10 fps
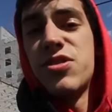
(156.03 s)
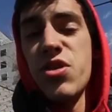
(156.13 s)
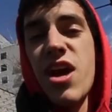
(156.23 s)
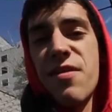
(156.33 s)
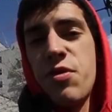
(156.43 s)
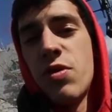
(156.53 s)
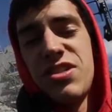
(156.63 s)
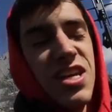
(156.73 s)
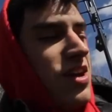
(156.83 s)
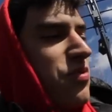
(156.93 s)
So yeah, if you
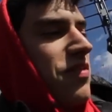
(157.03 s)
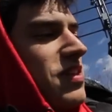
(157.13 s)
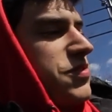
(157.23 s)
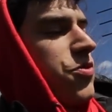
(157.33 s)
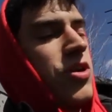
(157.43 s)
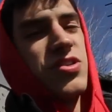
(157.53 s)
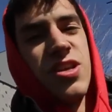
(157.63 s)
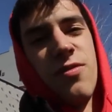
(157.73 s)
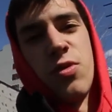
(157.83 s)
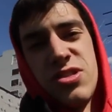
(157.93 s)
want to get one of these for
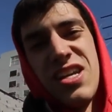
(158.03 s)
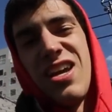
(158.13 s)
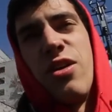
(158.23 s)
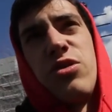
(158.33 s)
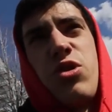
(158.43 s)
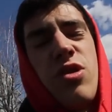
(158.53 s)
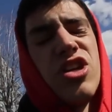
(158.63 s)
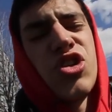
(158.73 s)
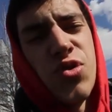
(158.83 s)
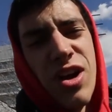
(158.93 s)
yourself, once again, go to
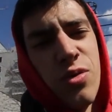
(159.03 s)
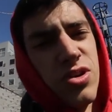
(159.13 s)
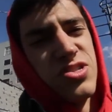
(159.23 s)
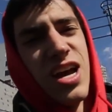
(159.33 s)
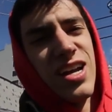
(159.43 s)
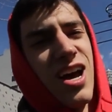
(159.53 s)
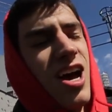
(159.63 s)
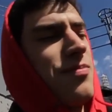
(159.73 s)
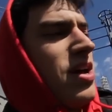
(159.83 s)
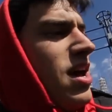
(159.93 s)

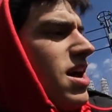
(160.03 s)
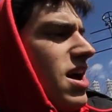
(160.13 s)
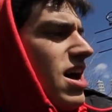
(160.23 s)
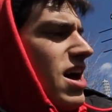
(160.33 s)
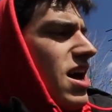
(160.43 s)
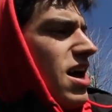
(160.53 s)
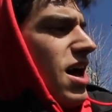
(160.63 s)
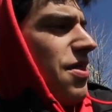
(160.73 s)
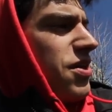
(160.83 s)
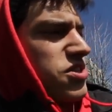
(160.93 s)
theshredquarters.com.
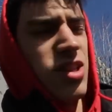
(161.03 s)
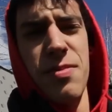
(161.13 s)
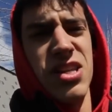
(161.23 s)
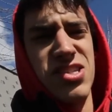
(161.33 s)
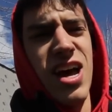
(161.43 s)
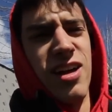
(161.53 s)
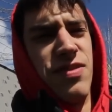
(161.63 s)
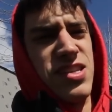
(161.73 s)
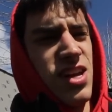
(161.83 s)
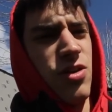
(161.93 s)
There's a limited stock of
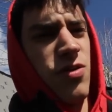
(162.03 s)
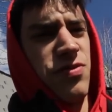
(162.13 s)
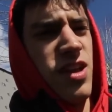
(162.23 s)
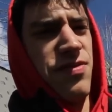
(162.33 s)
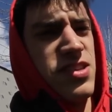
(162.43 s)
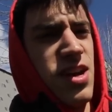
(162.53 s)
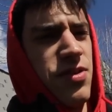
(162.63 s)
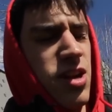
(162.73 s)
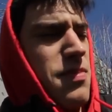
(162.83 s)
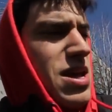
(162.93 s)
these. I don't know if he's
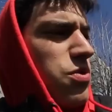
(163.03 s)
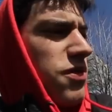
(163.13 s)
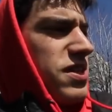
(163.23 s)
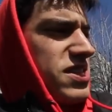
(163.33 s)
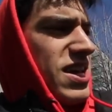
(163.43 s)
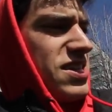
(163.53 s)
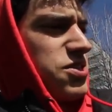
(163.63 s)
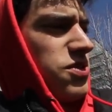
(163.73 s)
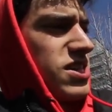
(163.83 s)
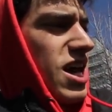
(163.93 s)
ever gonna make one of these again,
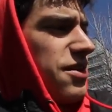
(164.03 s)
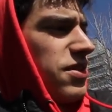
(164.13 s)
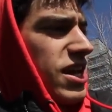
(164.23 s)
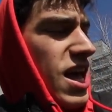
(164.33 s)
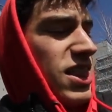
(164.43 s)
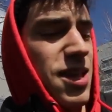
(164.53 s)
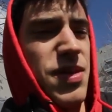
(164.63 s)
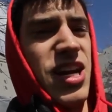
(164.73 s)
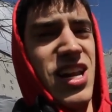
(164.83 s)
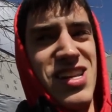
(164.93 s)
so it's kind of like a
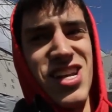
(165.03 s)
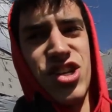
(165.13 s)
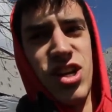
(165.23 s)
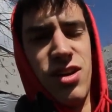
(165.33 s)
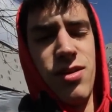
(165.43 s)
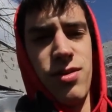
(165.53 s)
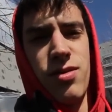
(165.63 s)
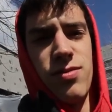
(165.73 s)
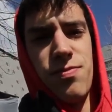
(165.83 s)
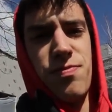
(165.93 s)
limited edition
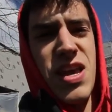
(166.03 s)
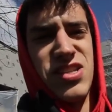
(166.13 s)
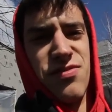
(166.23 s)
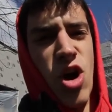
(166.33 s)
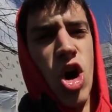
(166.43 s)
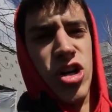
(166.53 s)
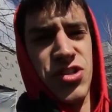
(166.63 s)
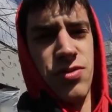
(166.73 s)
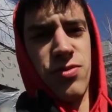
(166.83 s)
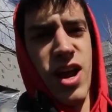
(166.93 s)
piece of
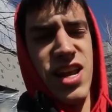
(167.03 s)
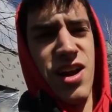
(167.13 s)
art right